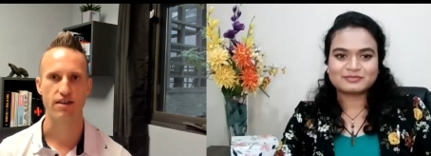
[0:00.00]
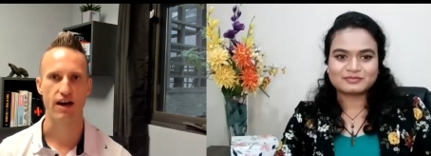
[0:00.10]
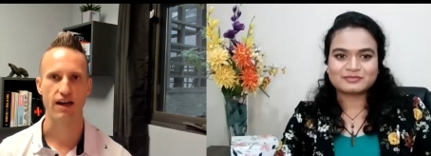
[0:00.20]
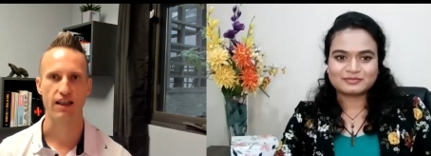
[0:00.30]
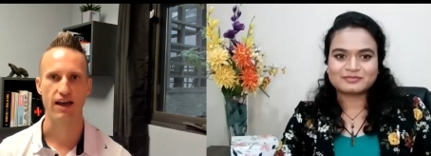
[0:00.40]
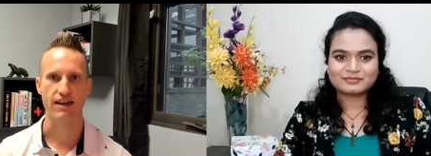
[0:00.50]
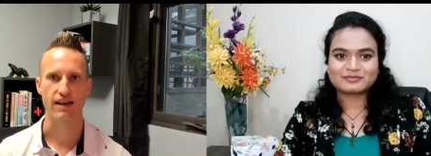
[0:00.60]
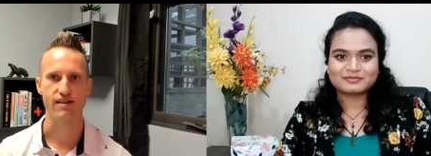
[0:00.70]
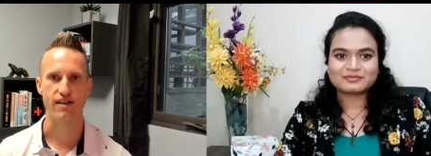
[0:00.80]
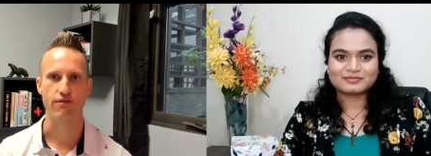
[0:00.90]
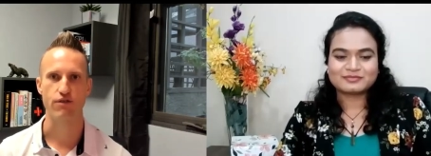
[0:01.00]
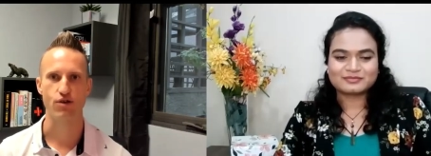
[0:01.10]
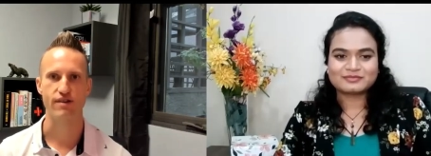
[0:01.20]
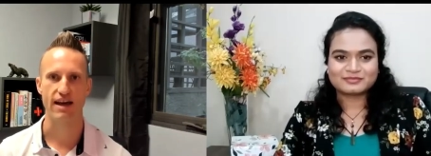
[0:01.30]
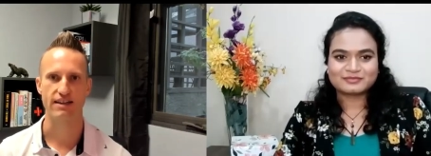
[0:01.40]
Speaker 1: that I like is if you're
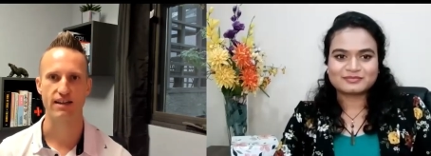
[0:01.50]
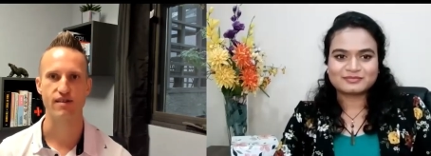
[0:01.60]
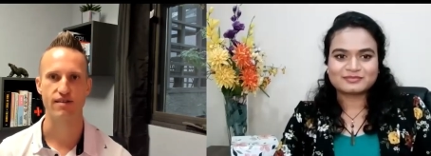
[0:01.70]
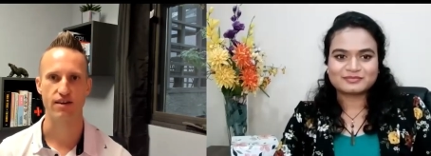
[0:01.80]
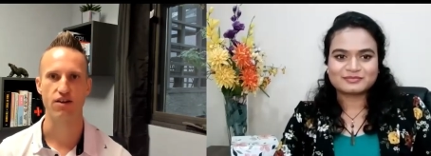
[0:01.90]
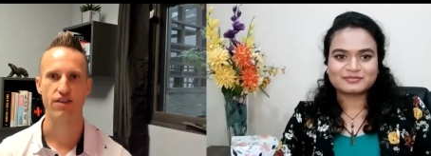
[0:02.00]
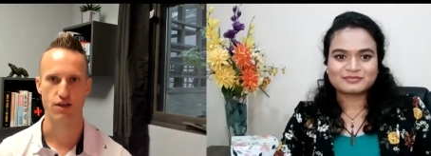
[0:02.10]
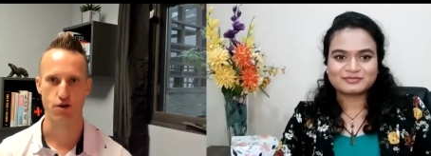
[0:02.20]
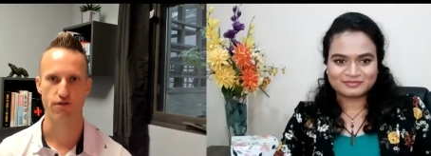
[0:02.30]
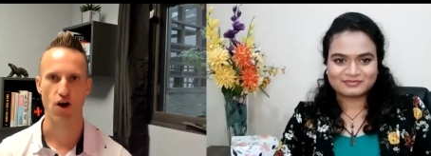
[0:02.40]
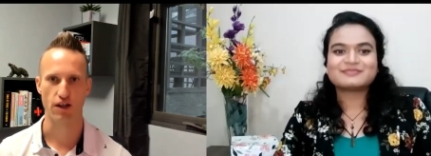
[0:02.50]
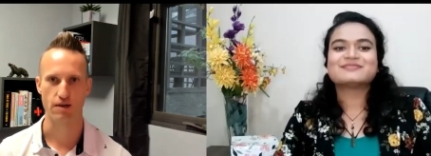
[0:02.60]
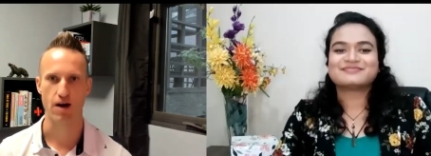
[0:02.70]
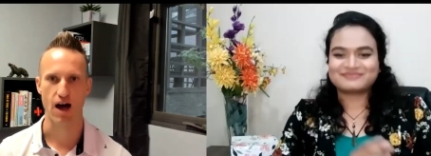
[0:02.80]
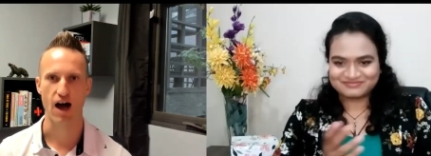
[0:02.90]
standing still, then you're
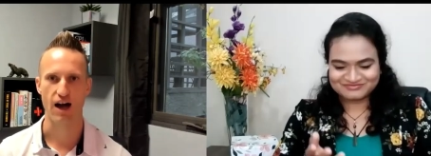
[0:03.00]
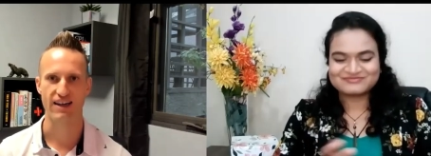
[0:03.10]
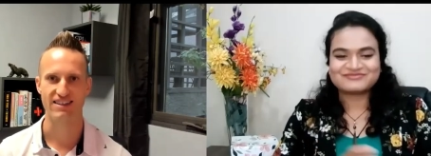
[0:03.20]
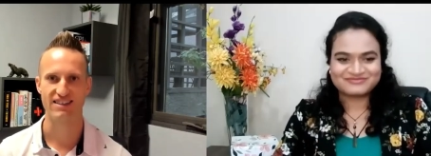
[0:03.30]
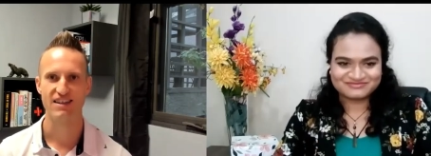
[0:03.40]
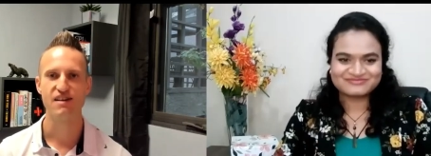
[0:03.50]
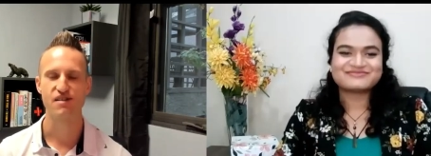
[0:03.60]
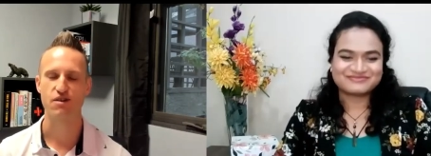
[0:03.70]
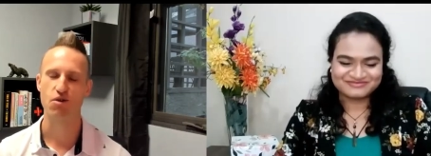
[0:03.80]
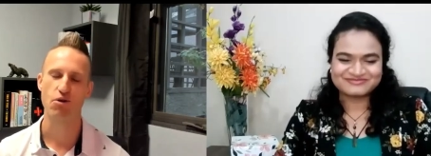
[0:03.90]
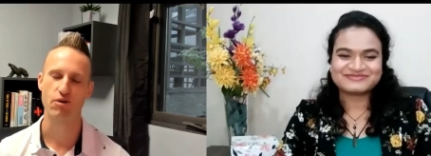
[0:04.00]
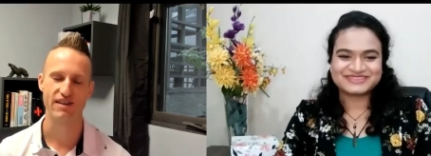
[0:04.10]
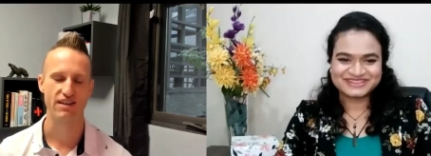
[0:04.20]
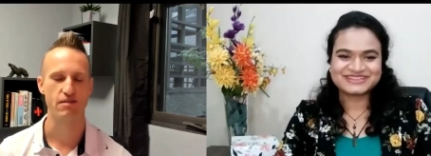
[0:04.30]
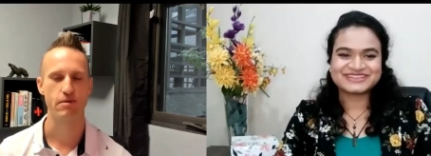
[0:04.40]
falling behind. So you
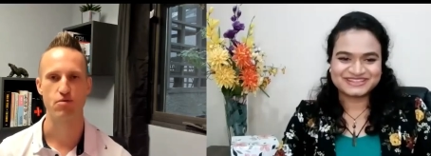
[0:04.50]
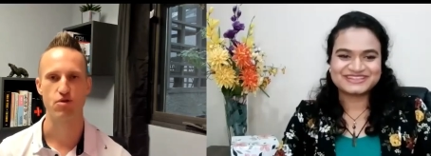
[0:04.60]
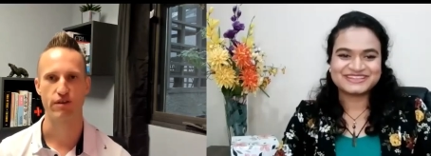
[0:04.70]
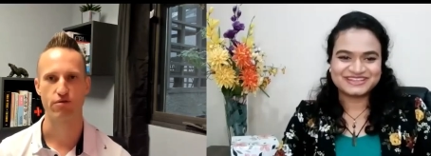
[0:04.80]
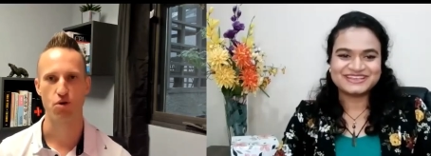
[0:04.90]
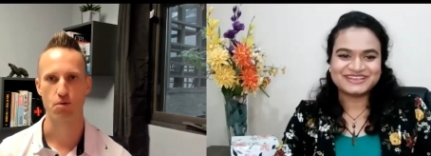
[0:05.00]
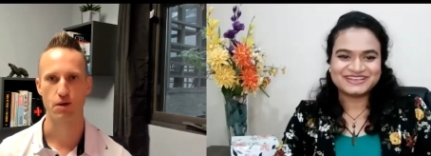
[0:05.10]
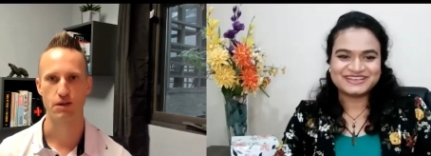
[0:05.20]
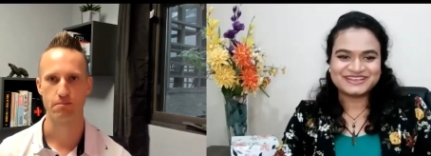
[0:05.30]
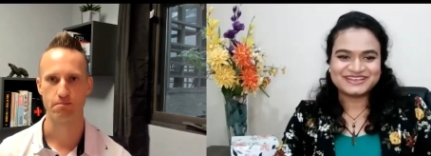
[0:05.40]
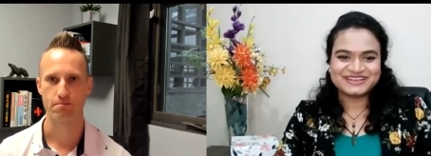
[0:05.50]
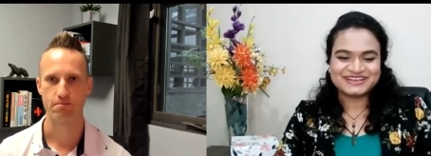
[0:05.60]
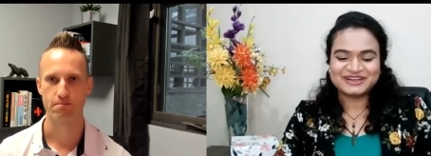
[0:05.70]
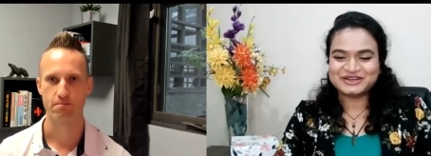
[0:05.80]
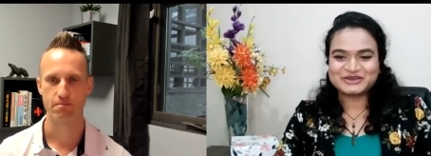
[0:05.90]
always need to be moving forward.
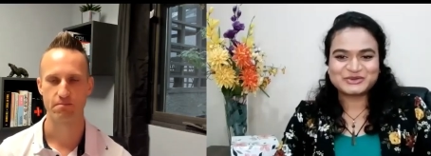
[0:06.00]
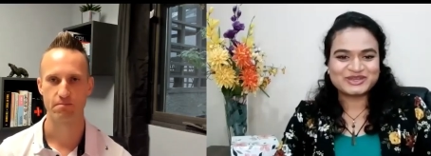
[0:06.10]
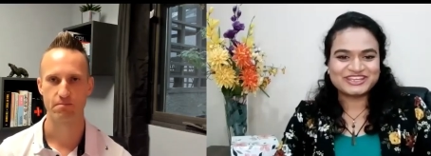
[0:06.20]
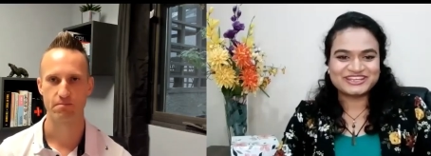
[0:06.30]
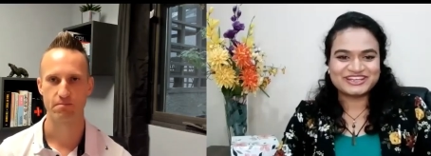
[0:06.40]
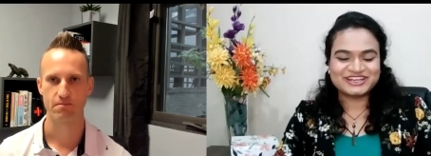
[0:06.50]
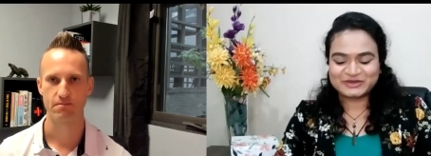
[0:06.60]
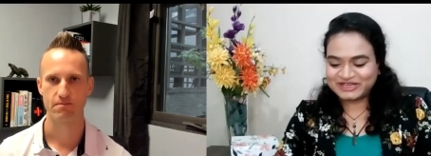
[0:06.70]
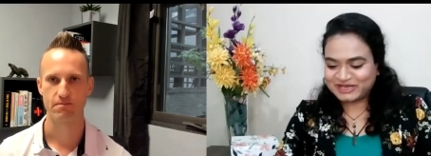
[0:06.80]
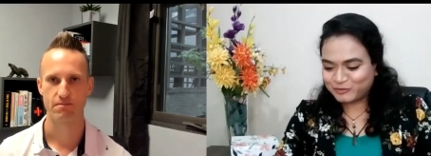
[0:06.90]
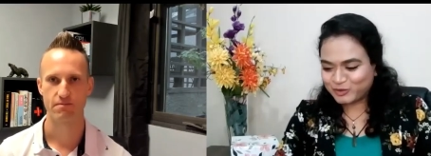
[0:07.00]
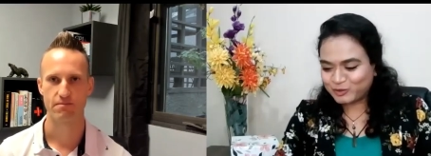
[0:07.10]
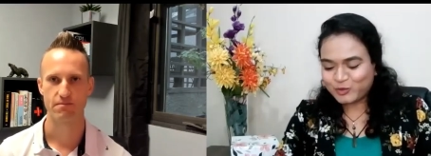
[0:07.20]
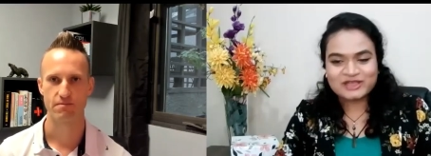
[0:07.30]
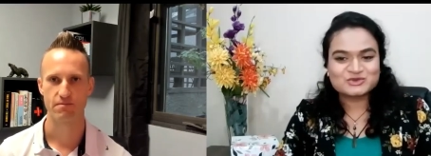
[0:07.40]
Speaker 2: Agreed, agreed. And
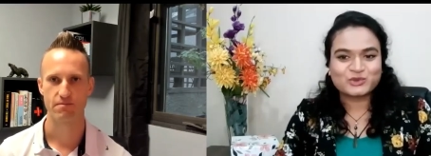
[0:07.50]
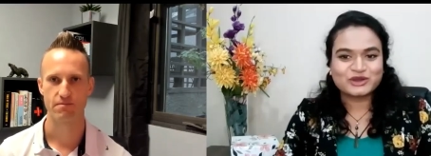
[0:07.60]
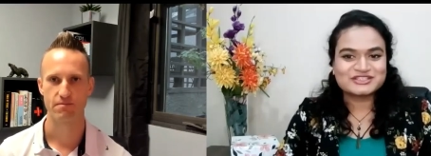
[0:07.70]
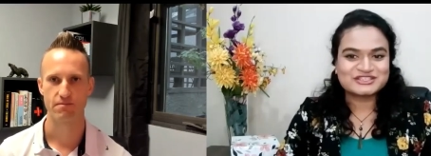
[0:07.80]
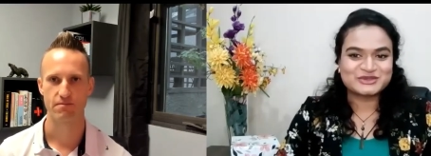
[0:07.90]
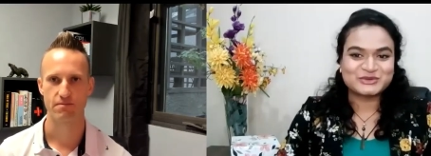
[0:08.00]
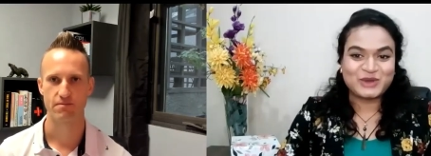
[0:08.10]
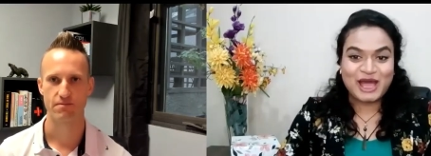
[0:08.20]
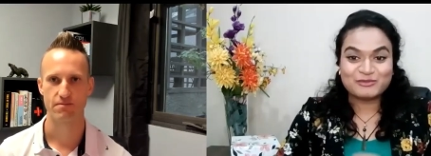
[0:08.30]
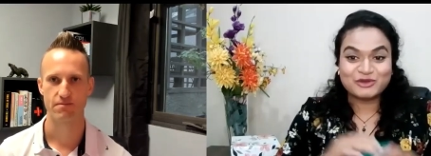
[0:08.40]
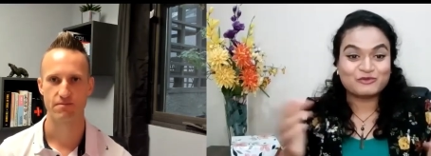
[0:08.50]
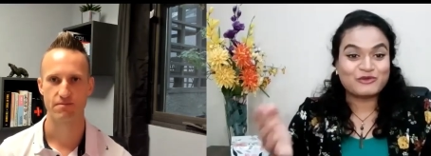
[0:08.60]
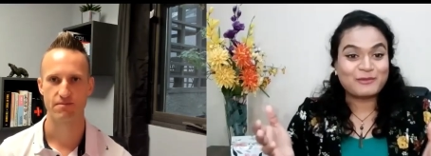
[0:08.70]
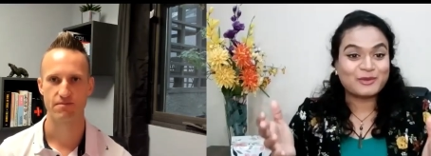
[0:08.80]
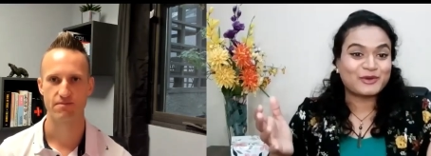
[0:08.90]
what wise words to um, you know
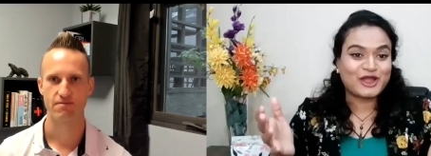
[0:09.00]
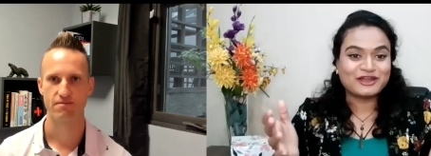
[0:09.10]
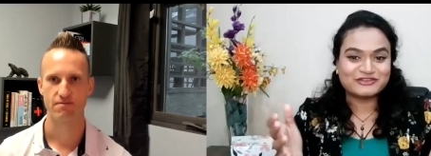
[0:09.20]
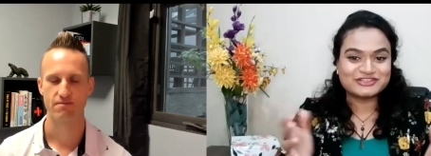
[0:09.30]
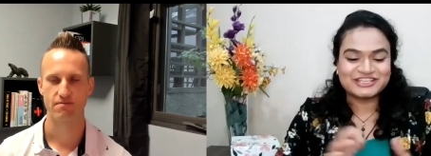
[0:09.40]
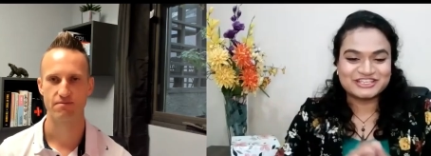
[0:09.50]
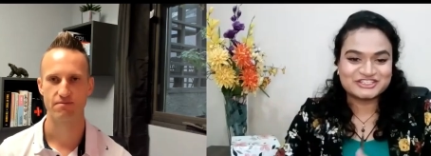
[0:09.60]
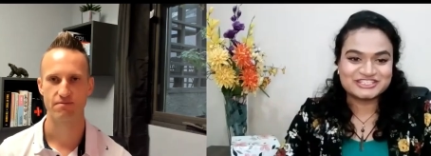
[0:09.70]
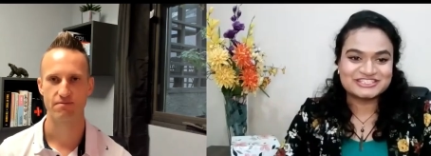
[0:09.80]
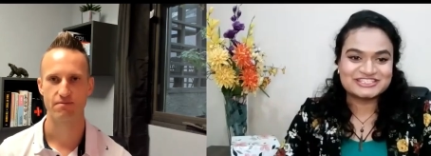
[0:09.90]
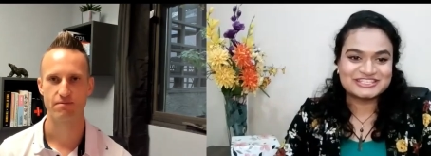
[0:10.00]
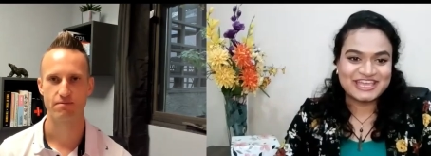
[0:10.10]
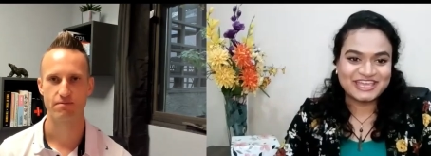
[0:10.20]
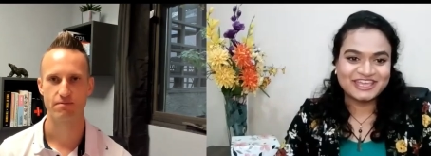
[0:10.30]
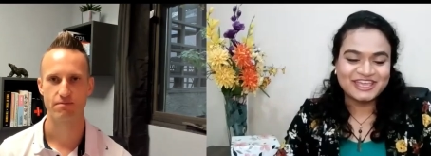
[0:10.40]
wrap up our conversation
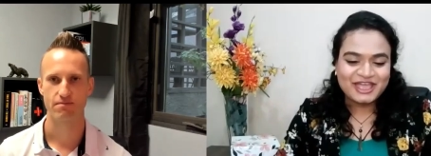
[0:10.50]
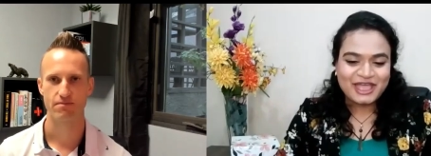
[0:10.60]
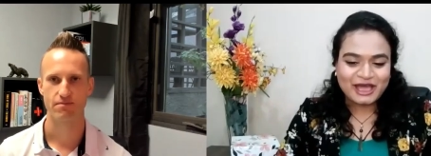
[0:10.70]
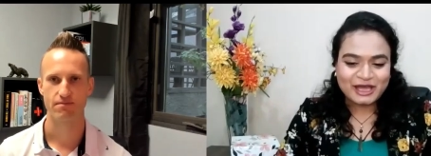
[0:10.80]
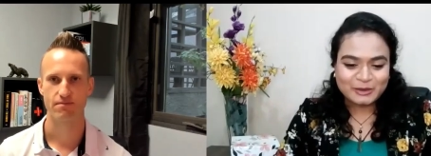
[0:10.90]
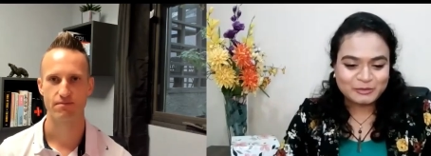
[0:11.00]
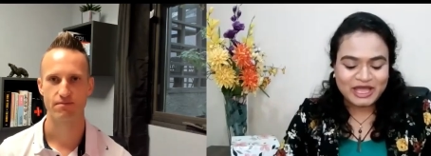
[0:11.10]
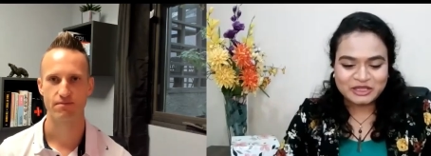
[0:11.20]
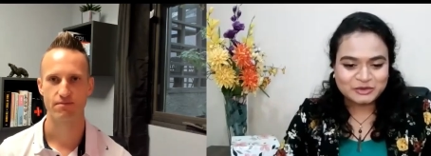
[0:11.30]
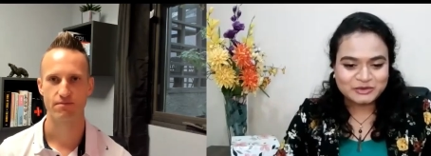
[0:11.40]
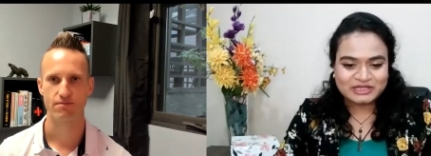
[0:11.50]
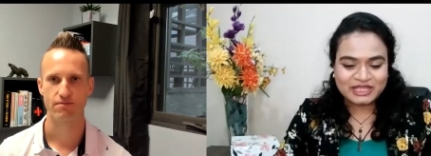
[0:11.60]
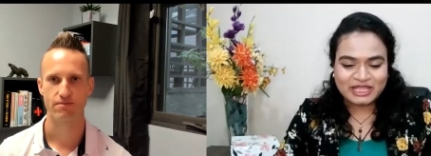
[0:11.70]
today. Um, I agree. Like